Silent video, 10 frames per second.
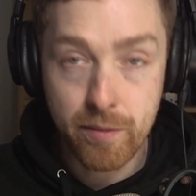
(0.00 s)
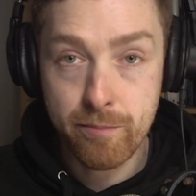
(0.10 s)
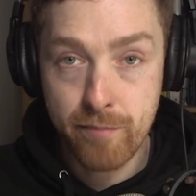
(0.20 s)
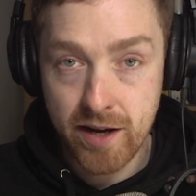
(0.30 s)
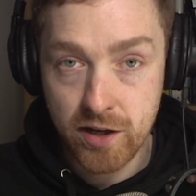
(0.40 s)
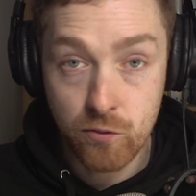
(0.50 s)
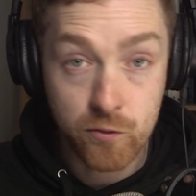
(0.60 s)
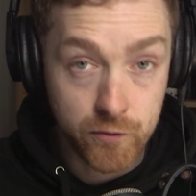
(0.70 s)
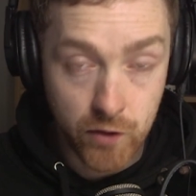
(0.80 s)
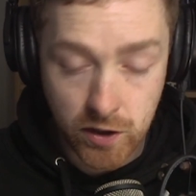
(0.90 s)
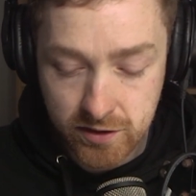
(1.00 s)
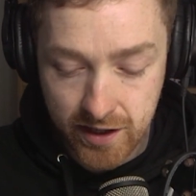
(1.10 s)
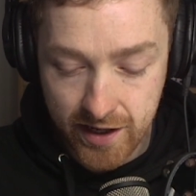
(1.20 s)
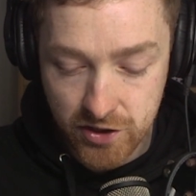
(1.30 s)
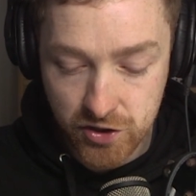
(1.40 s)
menu, fault,
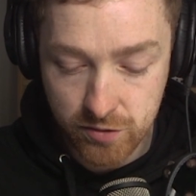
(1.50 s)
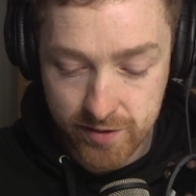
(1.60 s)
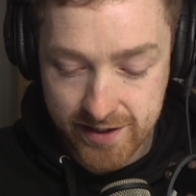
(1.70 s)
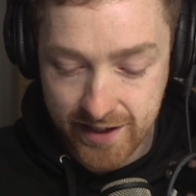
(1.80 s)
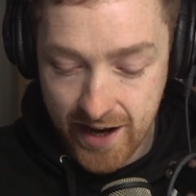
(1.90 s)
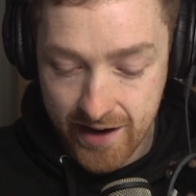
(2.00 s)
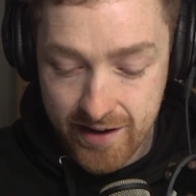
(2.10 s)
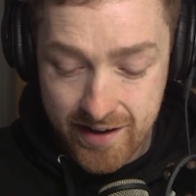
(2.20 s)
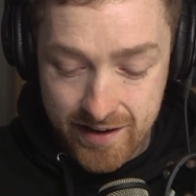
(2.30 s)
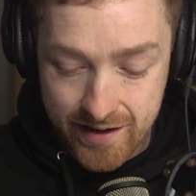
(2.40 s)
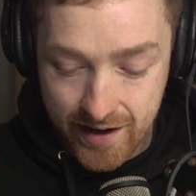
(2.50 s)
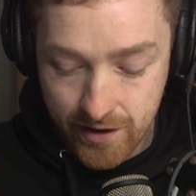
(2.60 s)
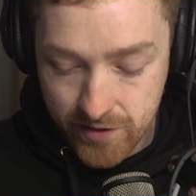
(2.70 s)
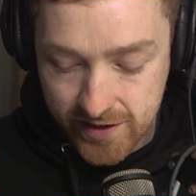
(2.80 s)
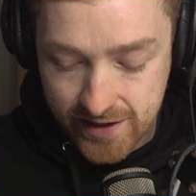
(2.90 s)
and I just do a scan.
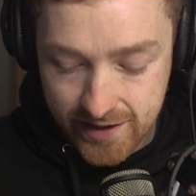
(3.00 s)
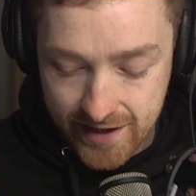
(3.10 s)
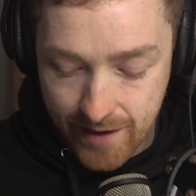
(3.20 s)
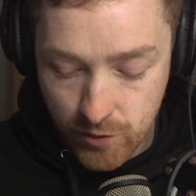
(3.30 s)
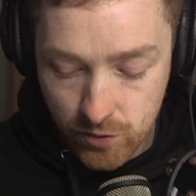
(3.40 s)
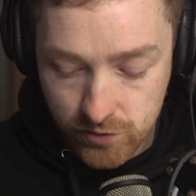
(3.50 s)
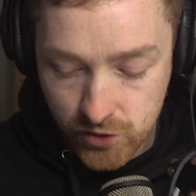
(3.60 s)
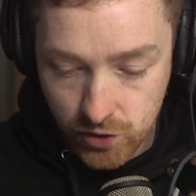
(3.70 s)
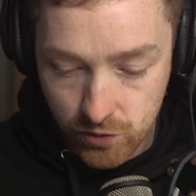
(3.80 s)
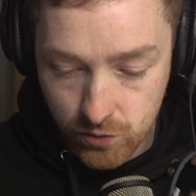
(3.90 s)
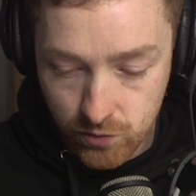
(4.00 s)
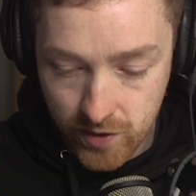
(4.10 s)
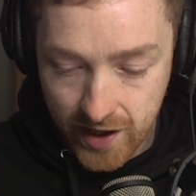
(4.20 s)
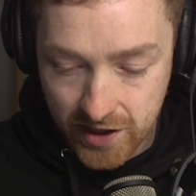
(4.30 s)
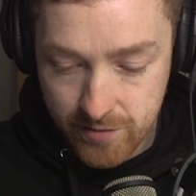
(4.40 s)
Now this is a demo, so
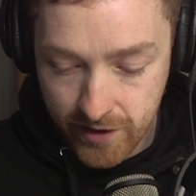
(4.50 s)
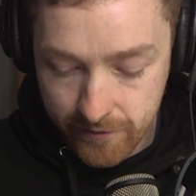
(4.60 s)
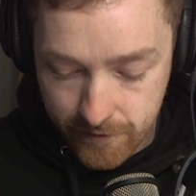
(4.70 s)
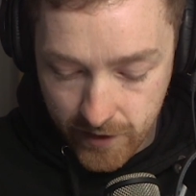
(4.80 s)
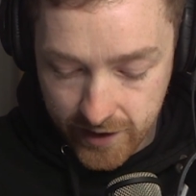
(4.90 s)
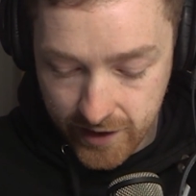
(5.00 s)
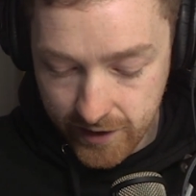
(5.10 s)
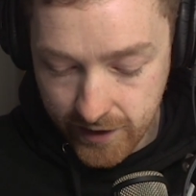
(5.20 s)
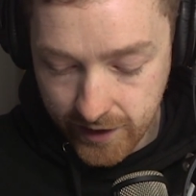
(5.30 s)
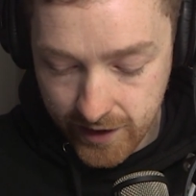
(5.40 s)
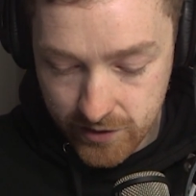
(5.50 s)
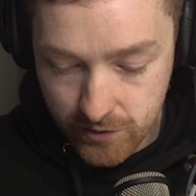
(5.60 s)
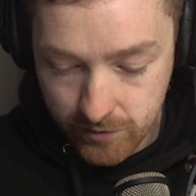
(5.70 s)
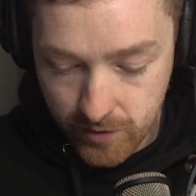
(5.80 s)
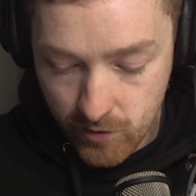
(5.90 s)
we actually mightn't find anything. I don't
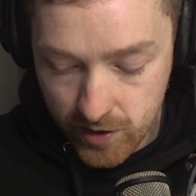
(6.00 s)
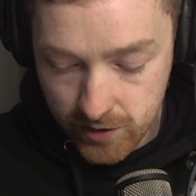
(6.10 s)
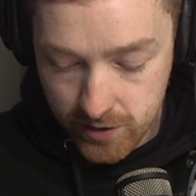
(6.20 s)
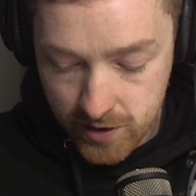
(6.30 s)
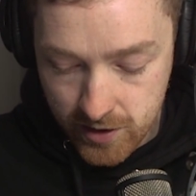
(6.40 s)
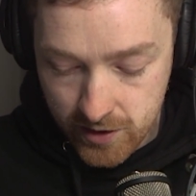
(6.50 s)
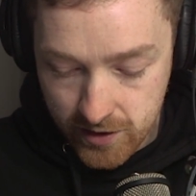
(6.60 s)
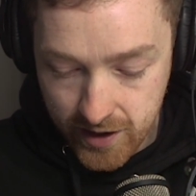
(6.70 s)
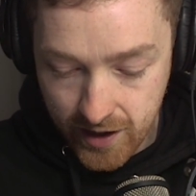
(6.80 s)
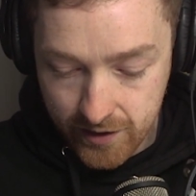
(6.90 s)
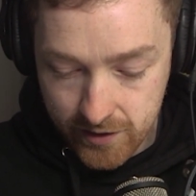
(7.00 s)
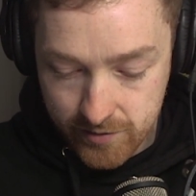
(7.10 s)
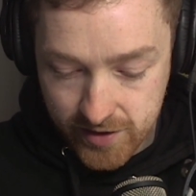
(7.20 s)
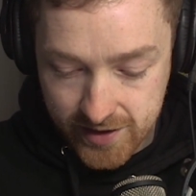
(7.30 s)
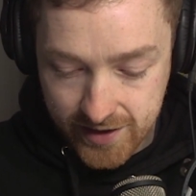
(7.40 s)
think we will. Yeah, let me
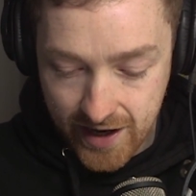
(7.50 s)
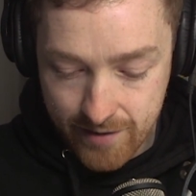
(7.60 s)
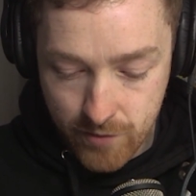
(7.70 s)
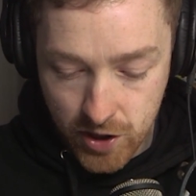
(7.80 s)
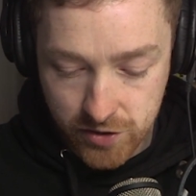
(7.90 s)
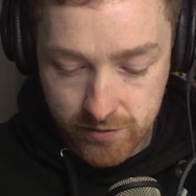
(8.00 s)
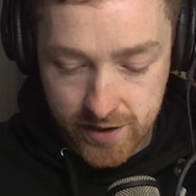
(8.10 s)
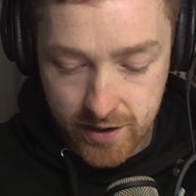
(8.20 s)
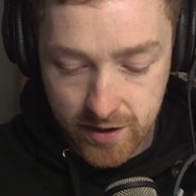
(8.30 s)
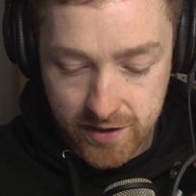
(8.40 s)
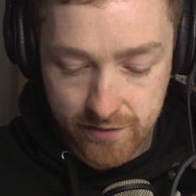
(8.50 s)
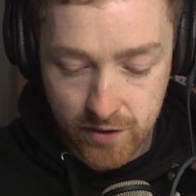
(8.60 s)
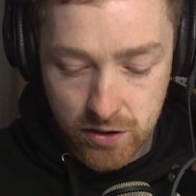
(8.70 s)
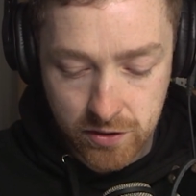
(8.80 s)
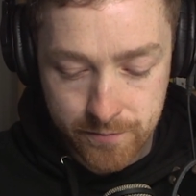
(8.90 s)
see, scanning modules here. Let's have a look.